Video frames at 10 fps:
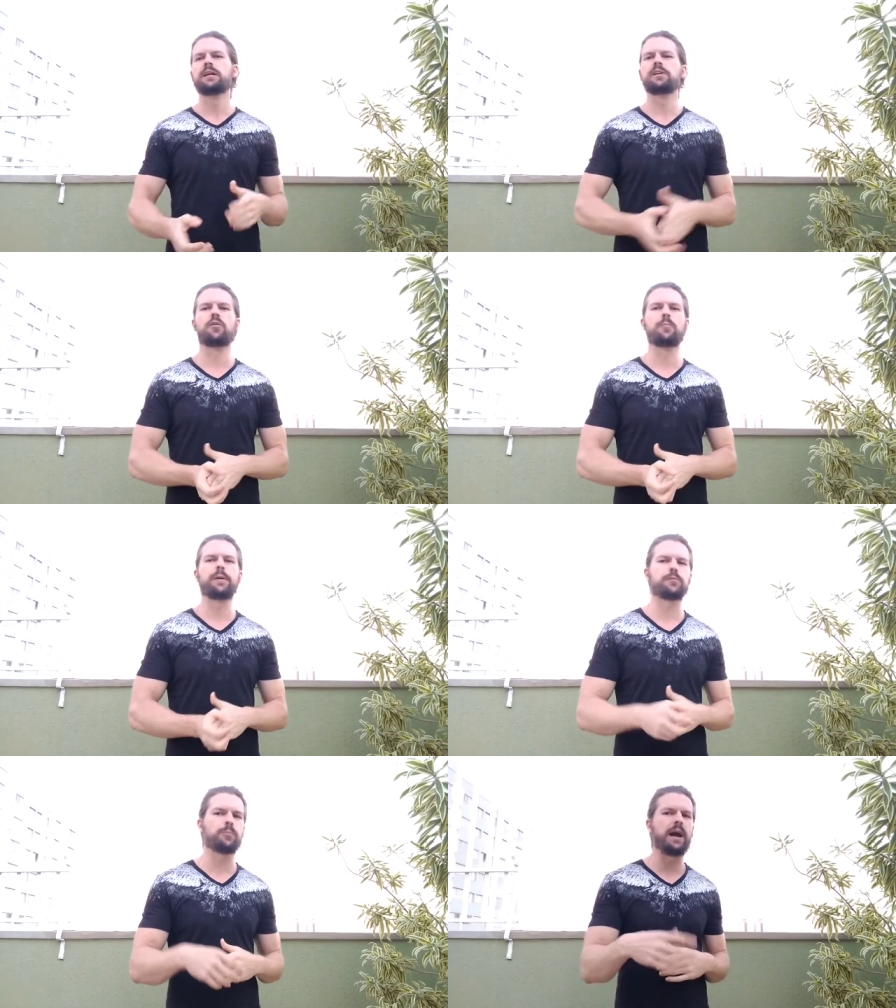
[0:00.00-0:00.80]
you know
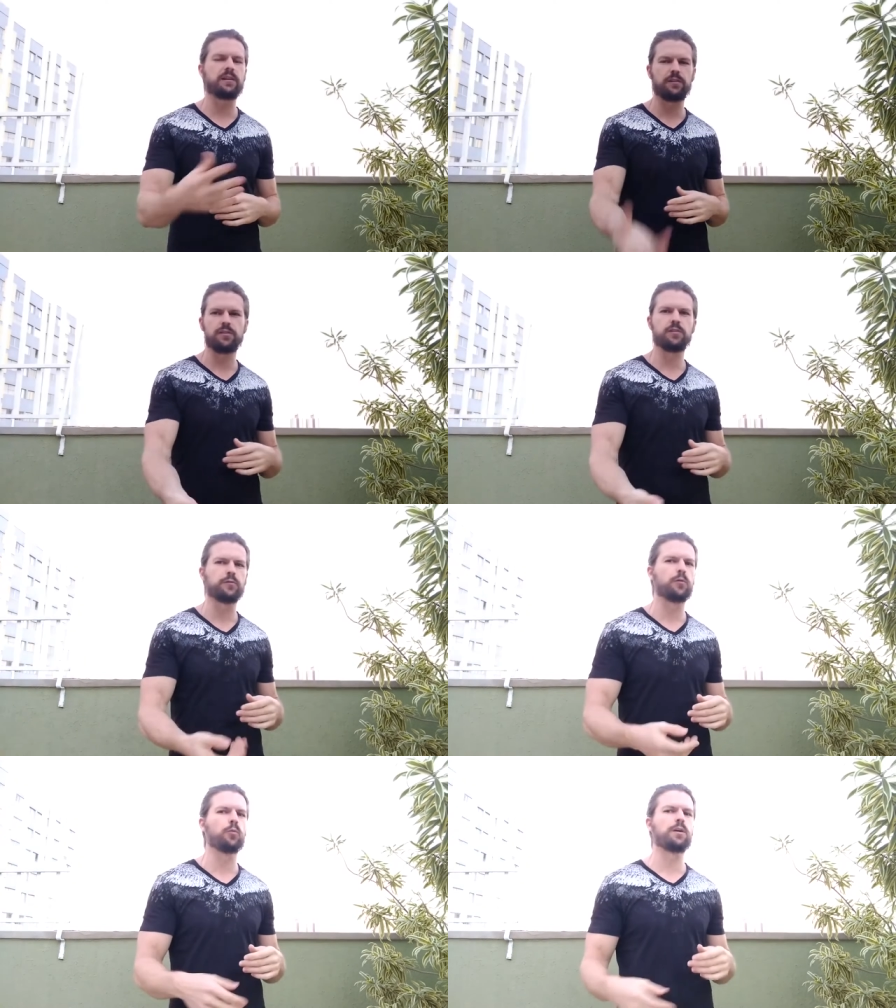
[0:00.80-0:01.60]
best practices
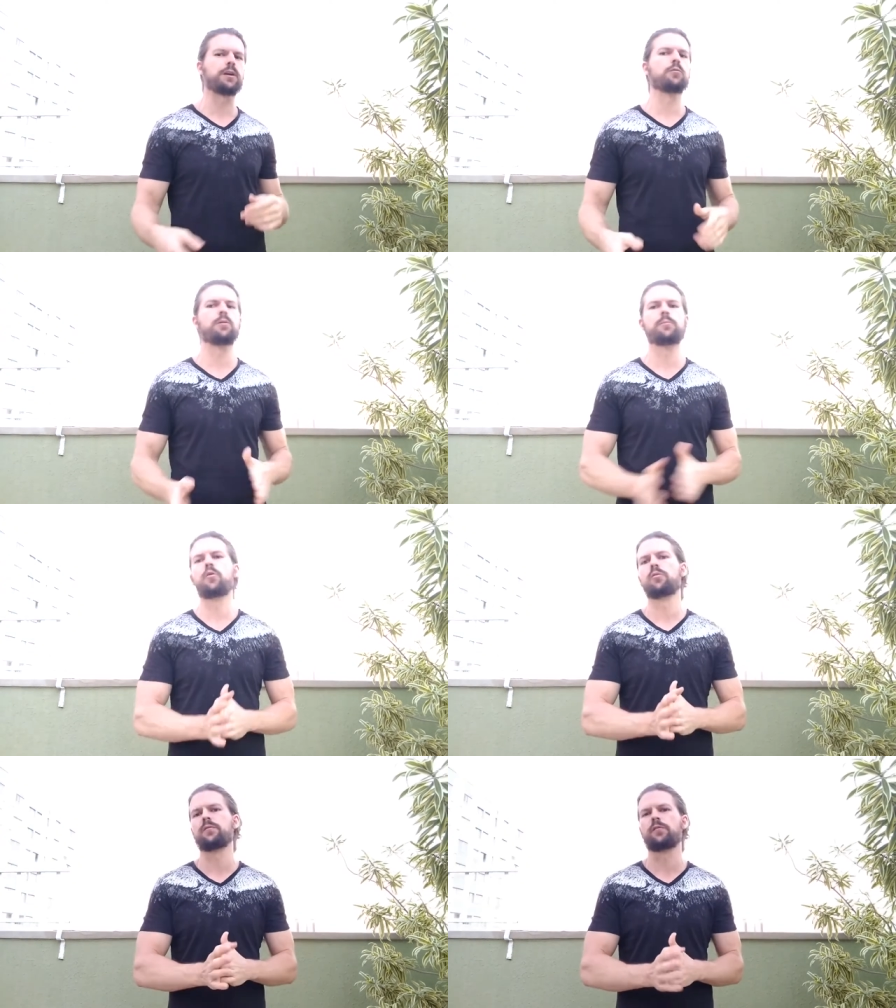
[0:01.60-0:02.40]
for working
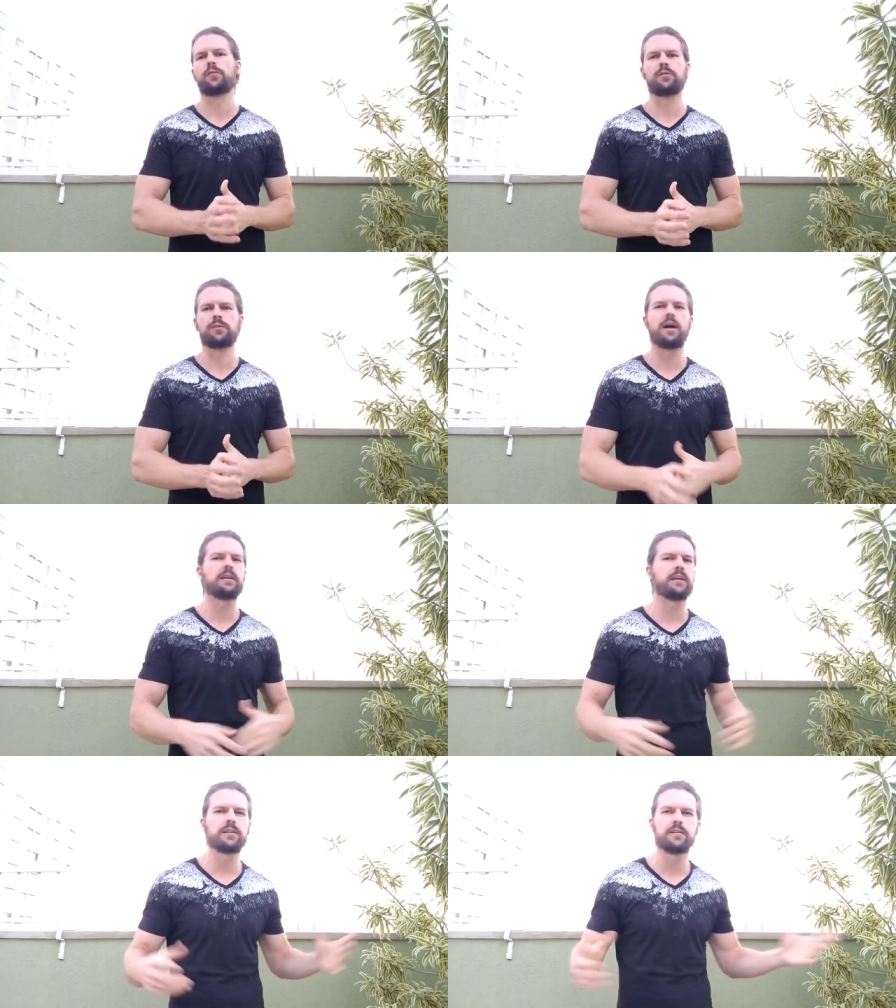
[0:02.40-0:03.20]
remote for
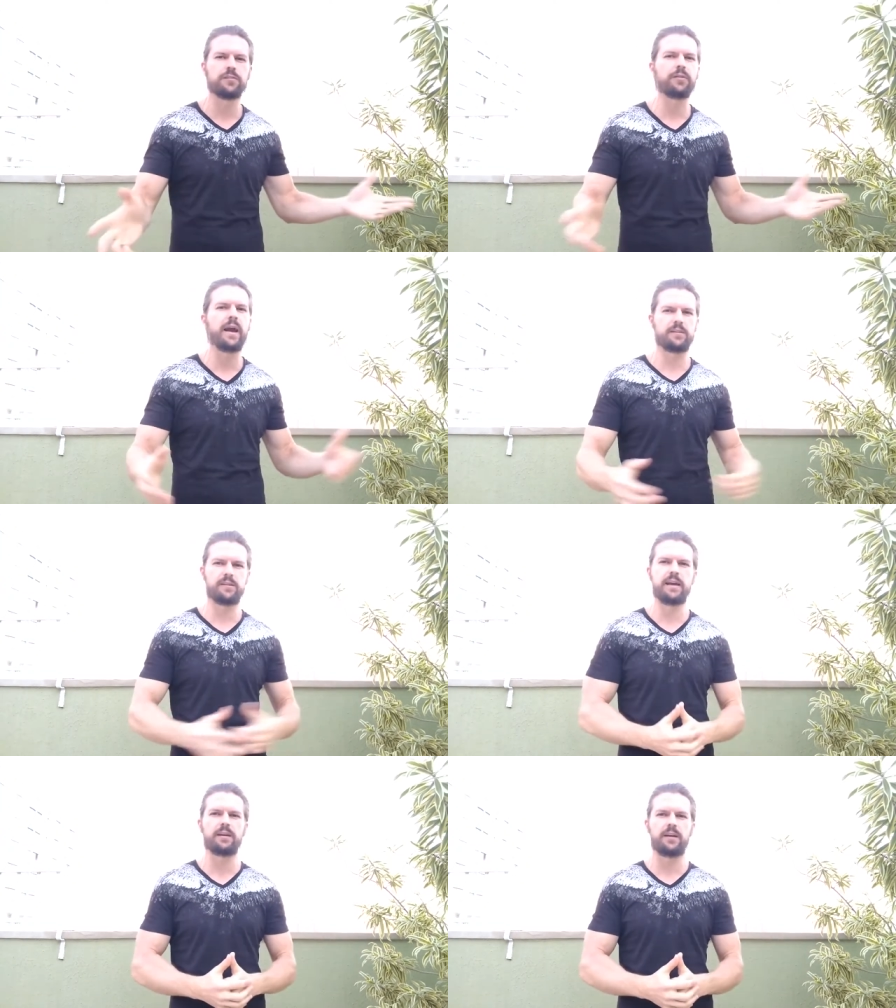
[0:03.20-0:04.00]
not getting
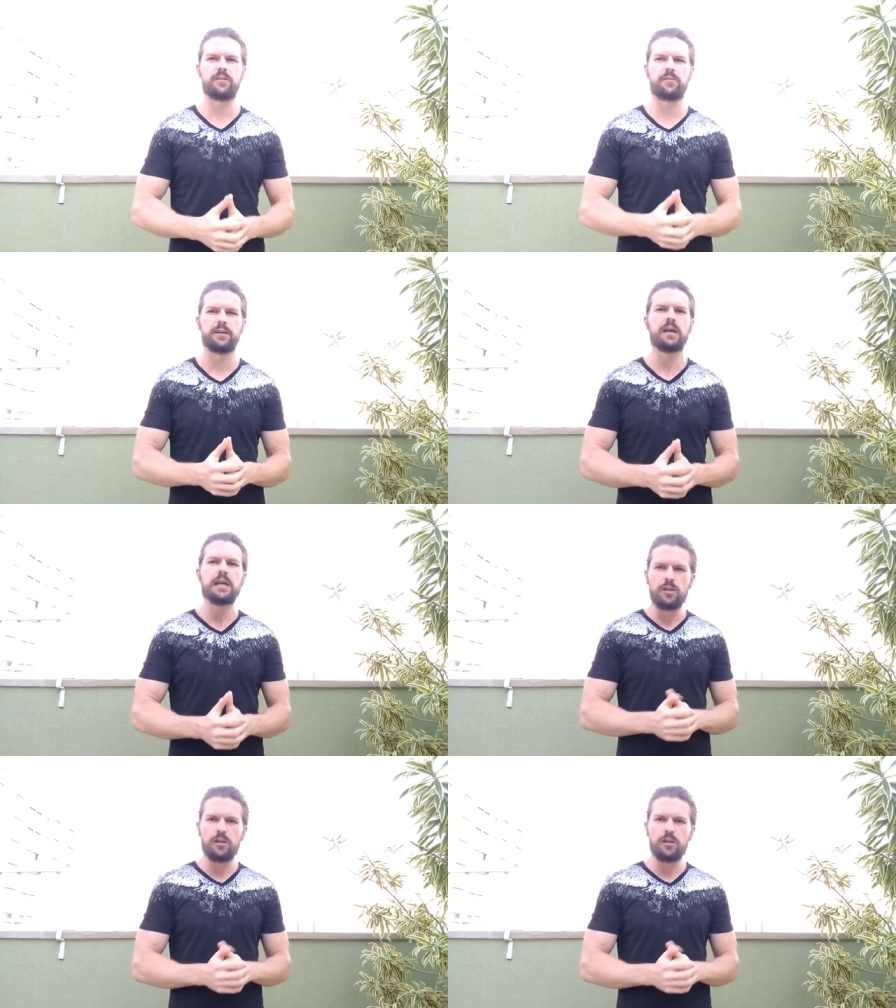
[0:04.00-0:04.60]
distracted that kind of thing